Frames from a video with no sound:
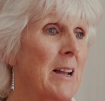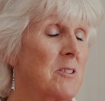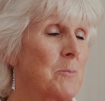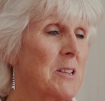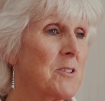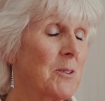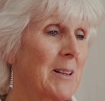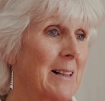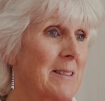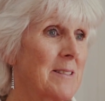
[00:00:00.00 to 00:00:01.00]
endometrial
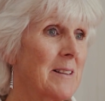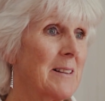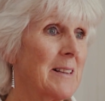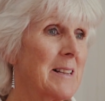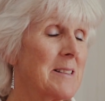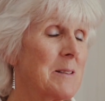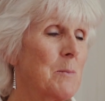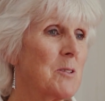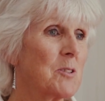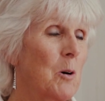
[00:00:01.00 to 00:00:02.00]
cancer is the
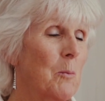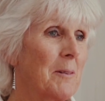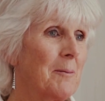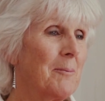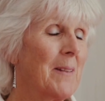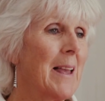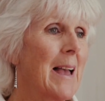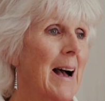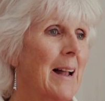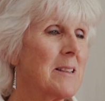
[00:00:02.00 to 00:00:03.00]
most common,
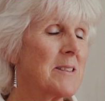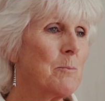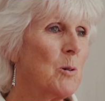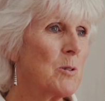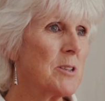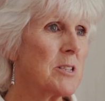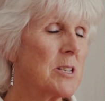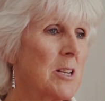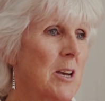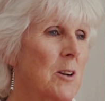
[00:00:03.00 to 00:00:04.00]
and it's important
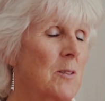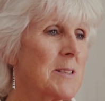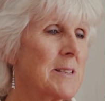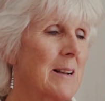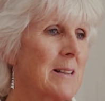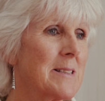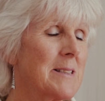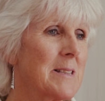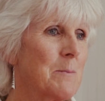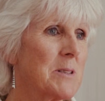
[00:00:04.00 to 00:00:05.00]
to know the signs
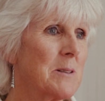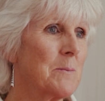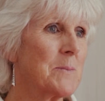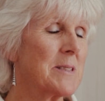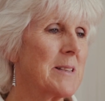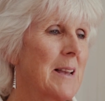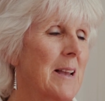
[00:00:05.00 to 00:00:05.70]
and symptoms.